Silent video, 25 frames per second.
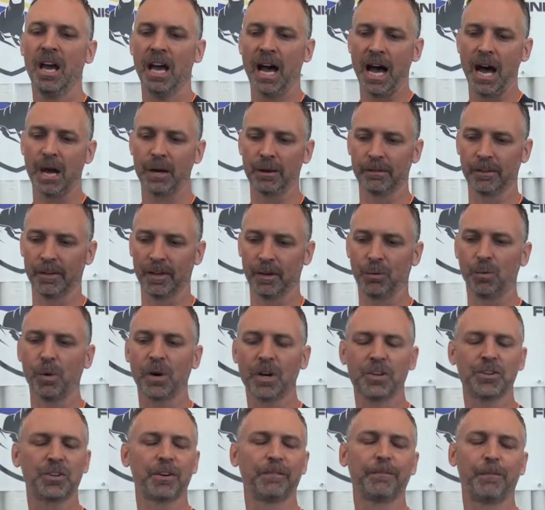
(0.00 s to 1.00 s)
Out of the
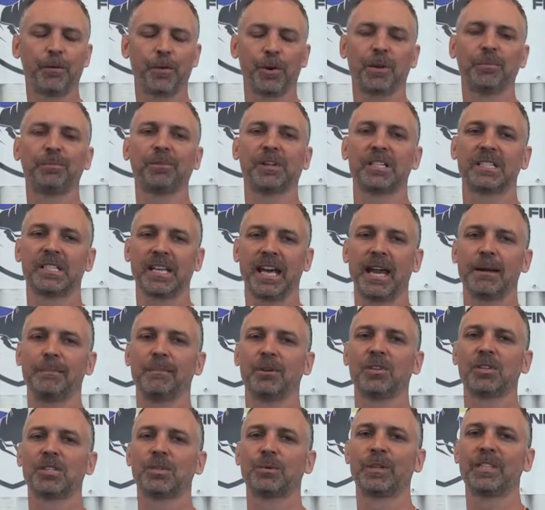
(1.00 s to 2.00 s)
140 plus animals,